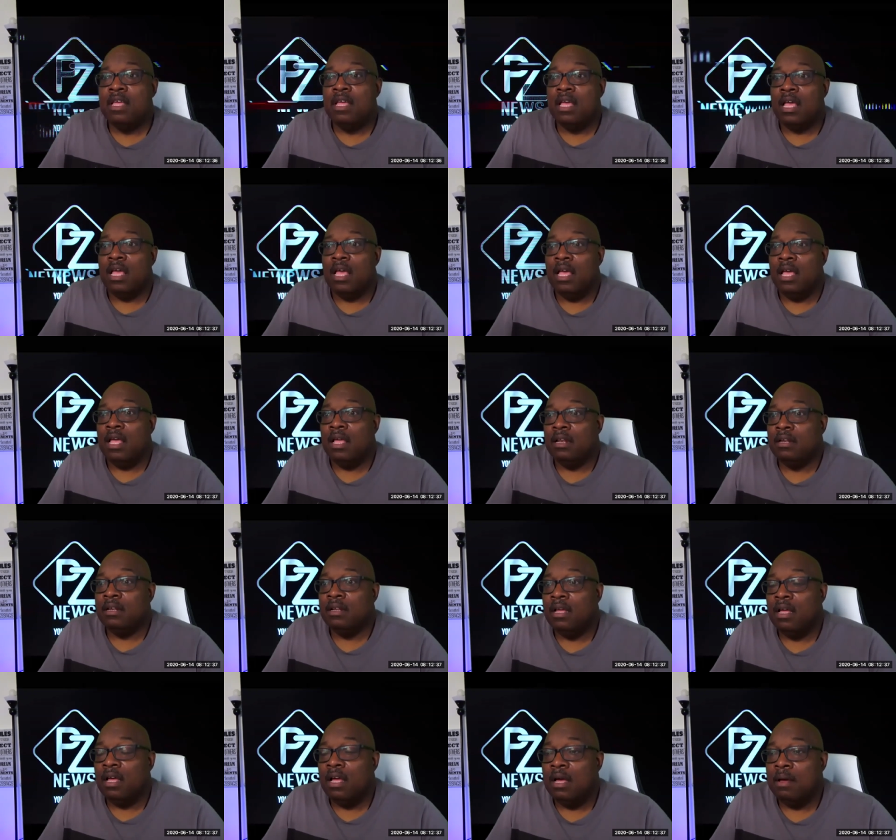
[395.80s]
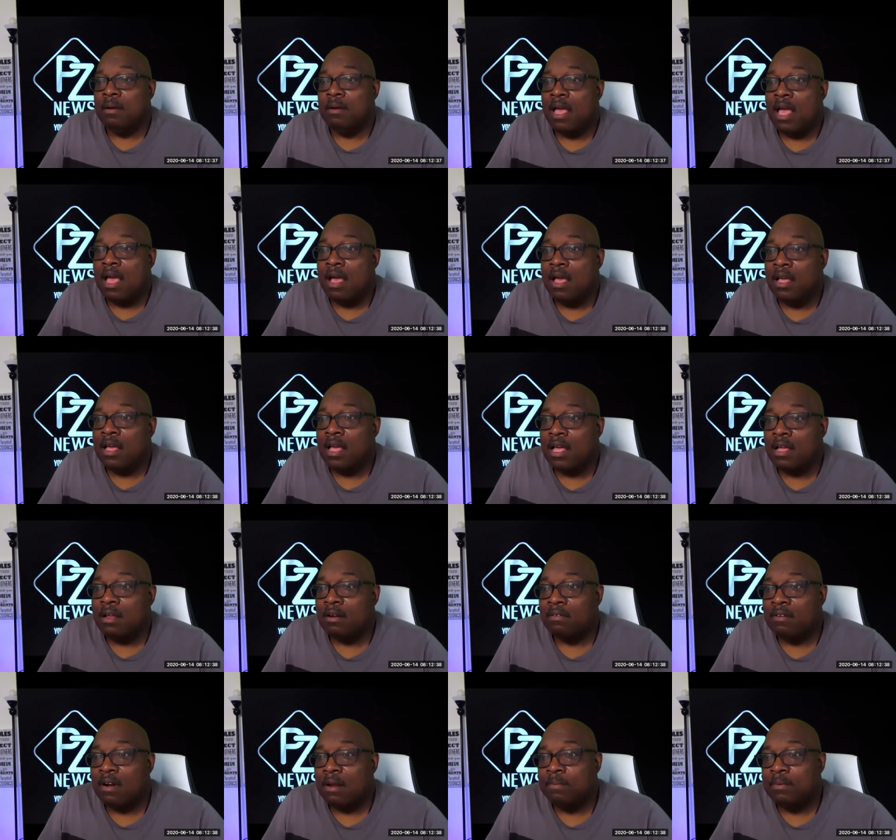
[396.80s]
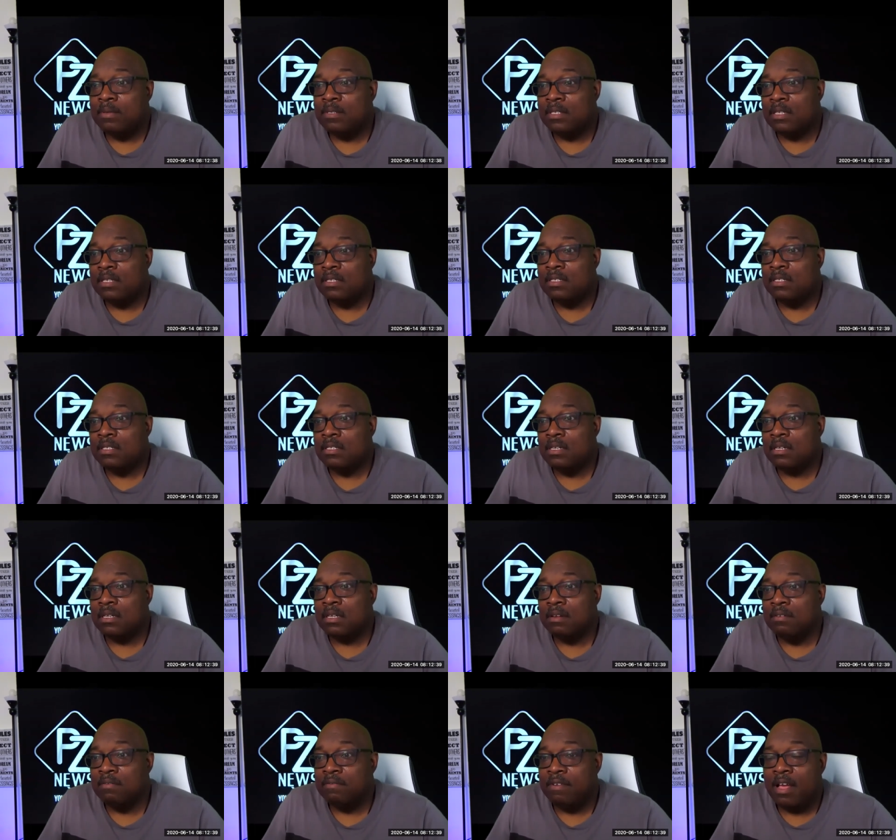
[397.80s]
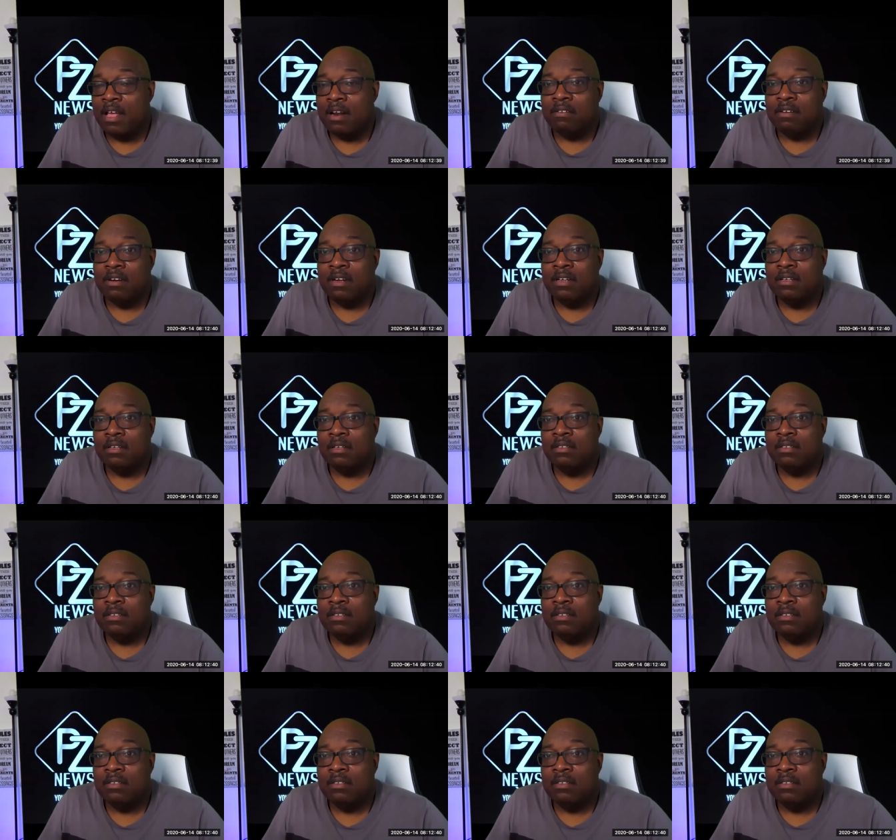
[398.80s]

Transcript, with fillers: and uh, ha- ha- represents the Confederate